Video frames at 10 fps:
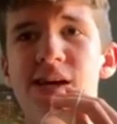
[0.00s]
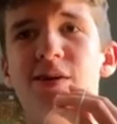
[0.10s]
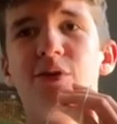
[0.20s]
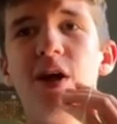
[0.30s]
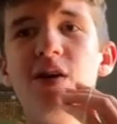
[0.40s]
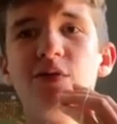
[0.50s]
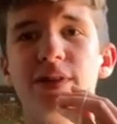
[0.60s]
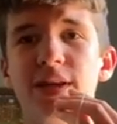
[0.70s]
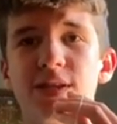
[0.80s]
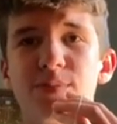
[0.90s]
for
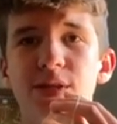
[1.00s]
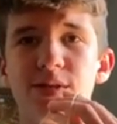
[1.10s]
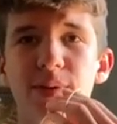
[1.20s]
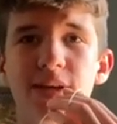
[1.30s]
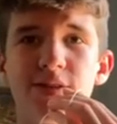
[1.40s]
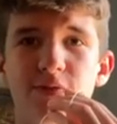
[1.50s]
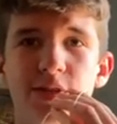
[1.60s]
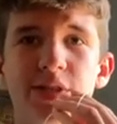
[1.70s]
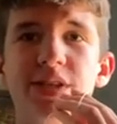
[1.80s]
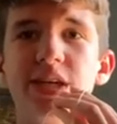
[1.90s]
everything he's missed because of
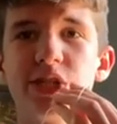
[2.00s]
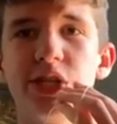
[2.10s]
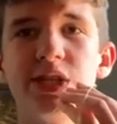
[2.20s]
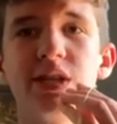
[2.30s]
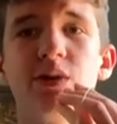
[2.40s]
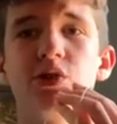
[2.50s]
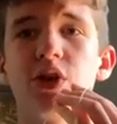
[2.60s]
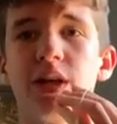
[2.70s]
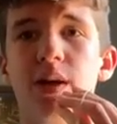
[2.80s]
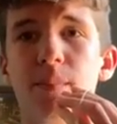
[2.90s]
his addictions and how he's
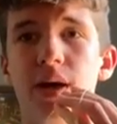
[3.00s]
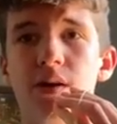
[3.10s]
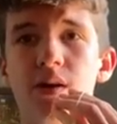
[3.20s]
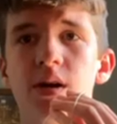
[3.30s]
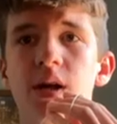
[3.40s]
trying to get better.